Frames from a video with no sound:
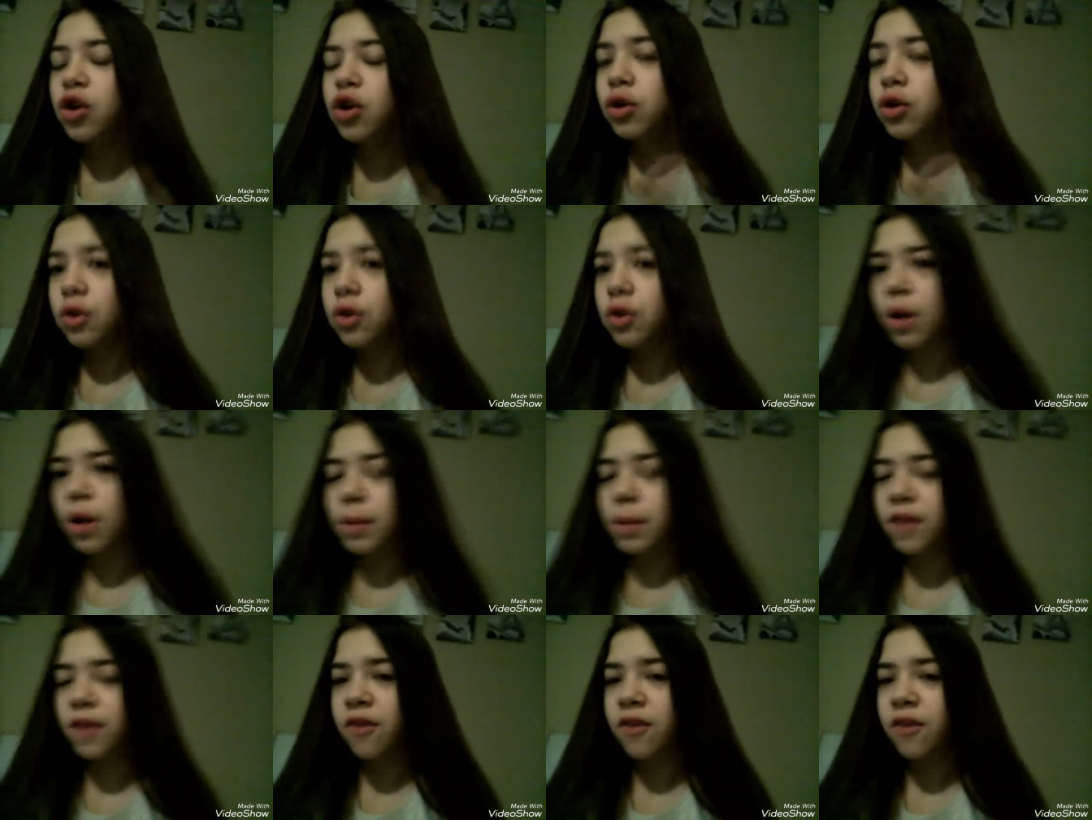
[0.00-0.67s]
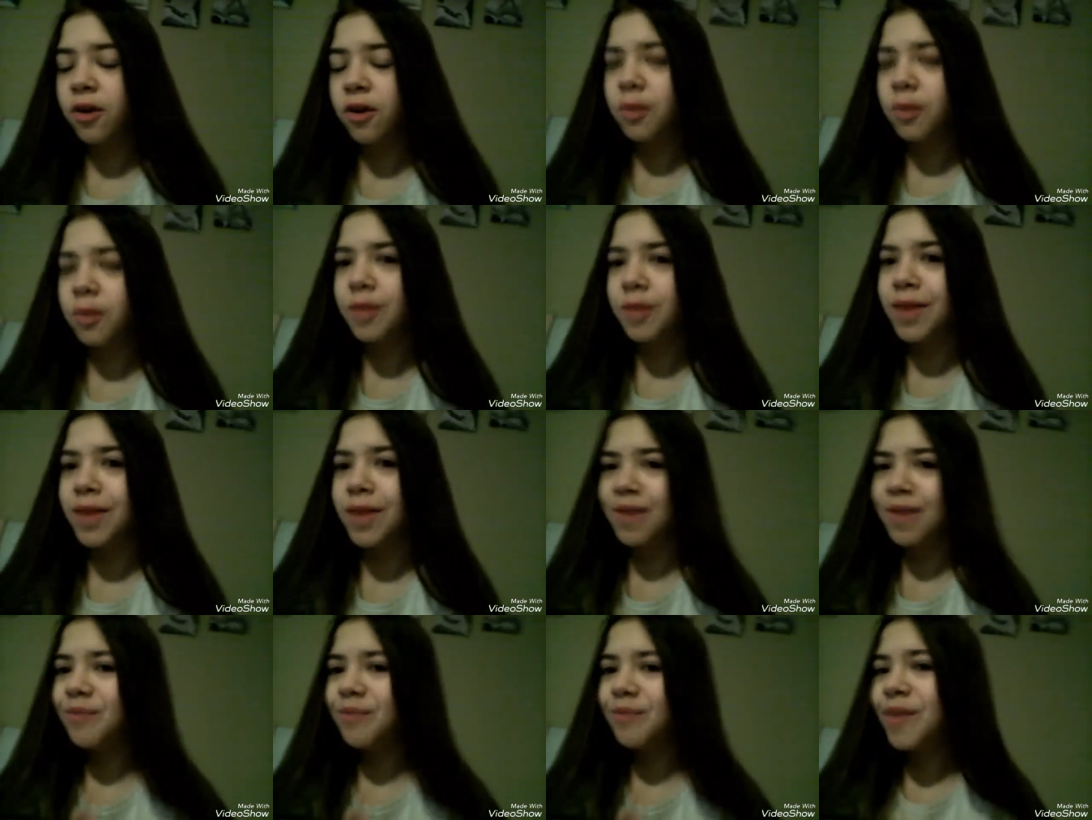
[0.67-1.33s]
So I'm gonna film
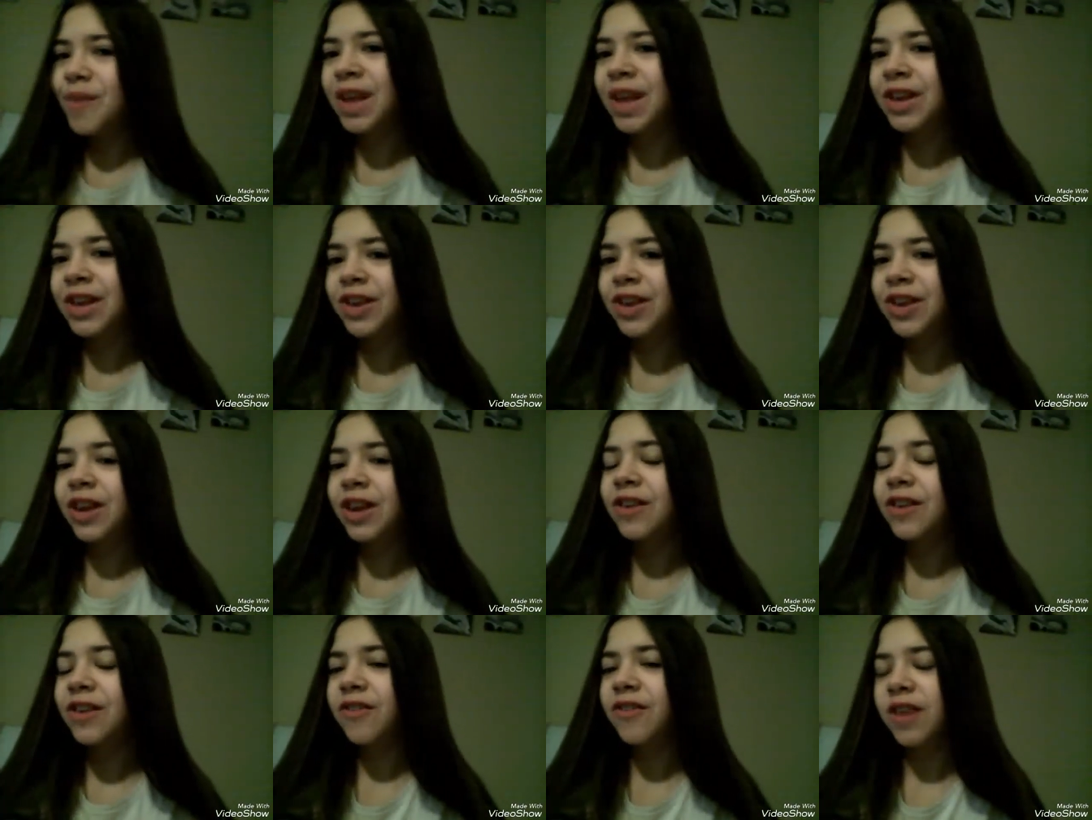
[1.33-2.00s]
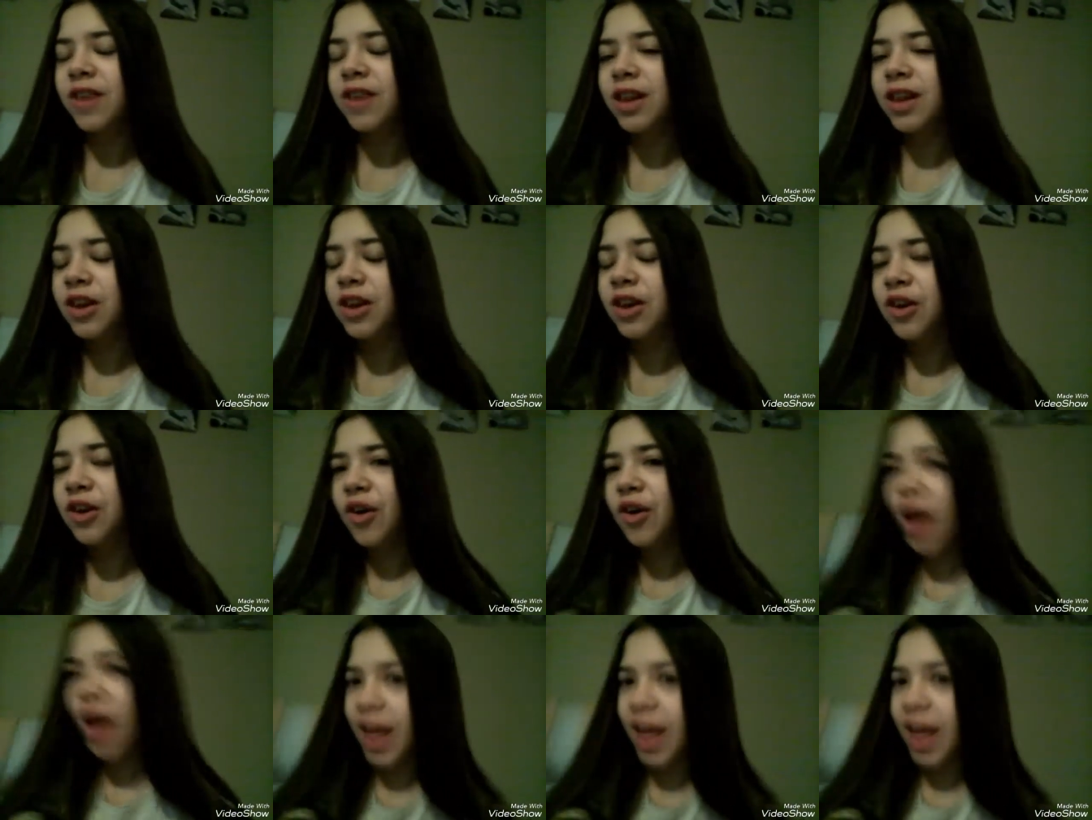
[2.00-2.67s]
my main channel
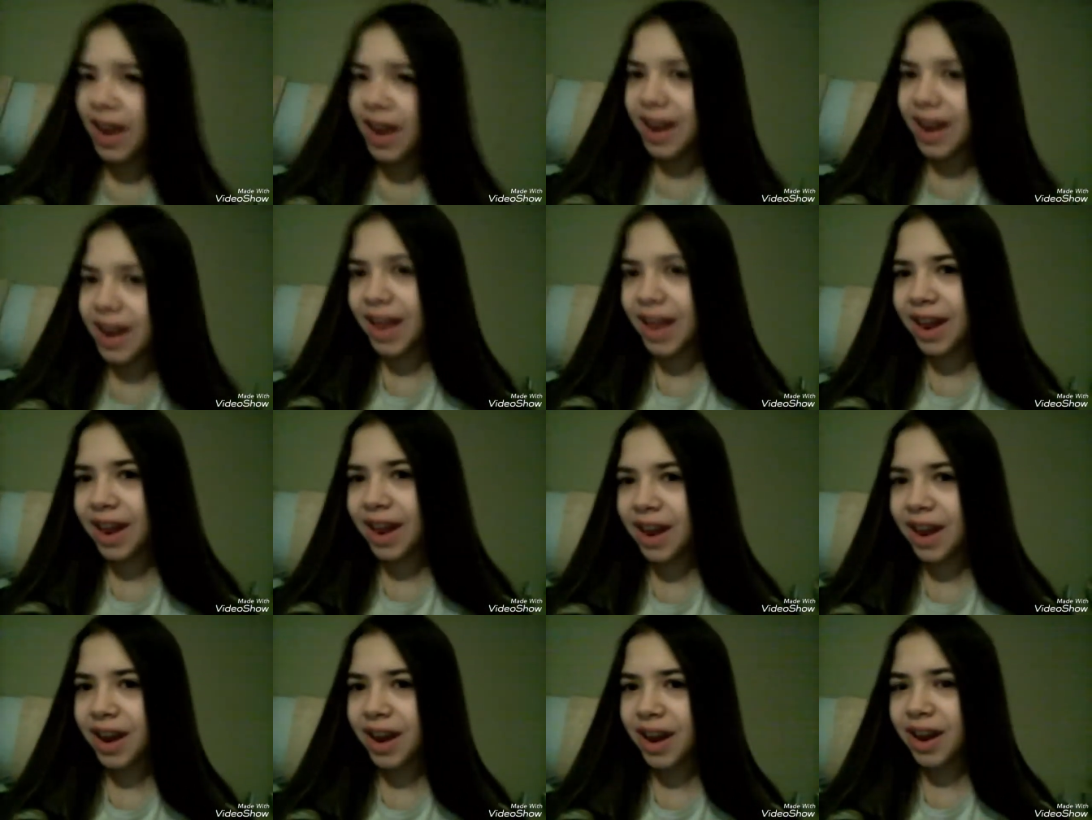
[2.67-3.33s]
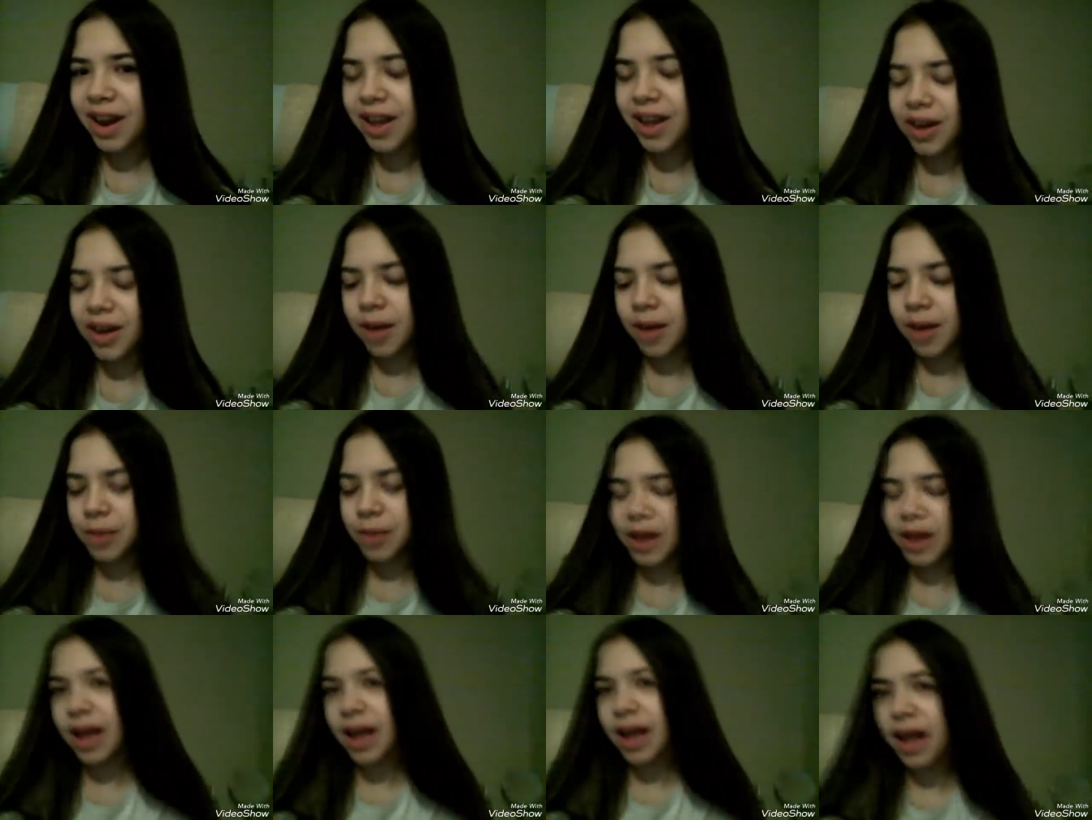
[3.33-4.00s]
video and then
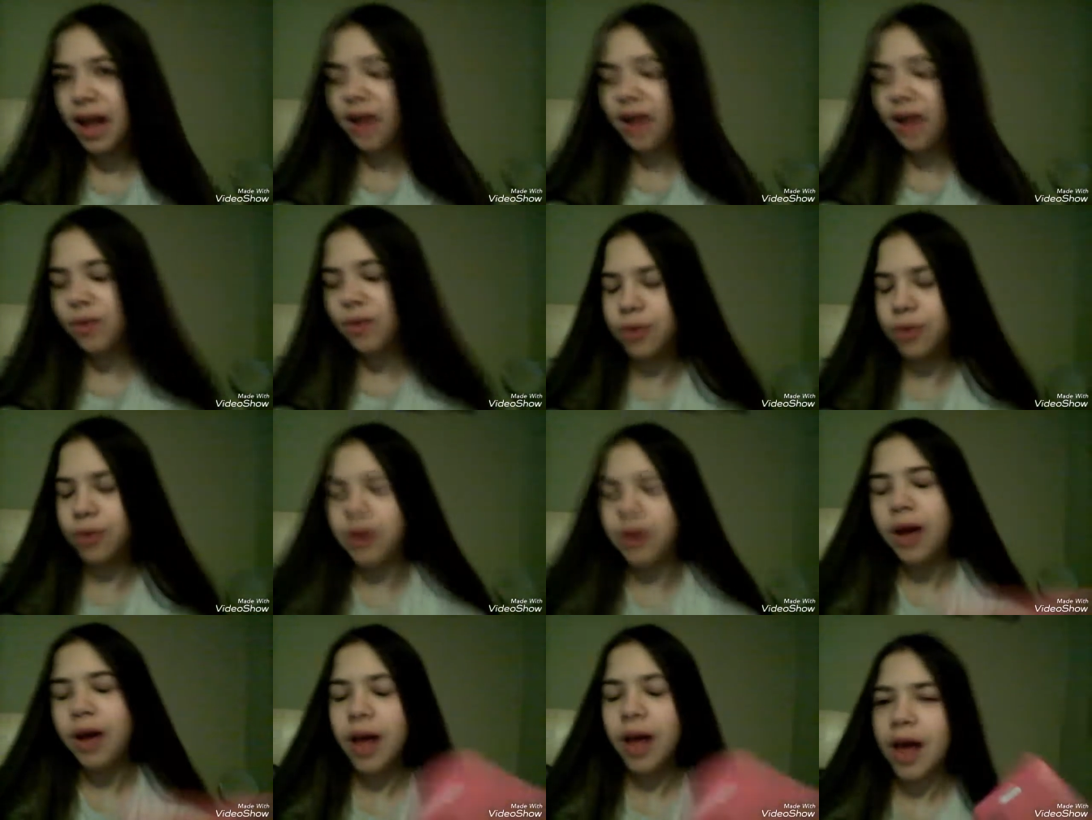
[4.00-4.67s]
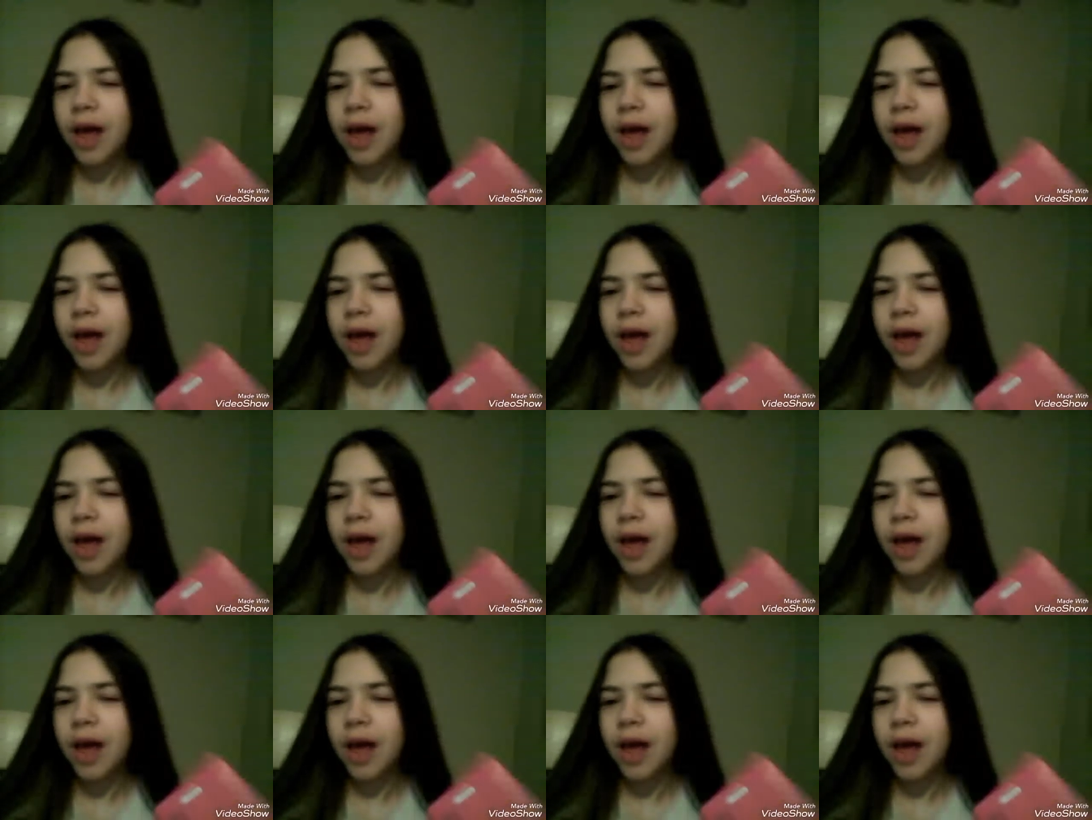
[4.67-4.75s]
I'm gonna well,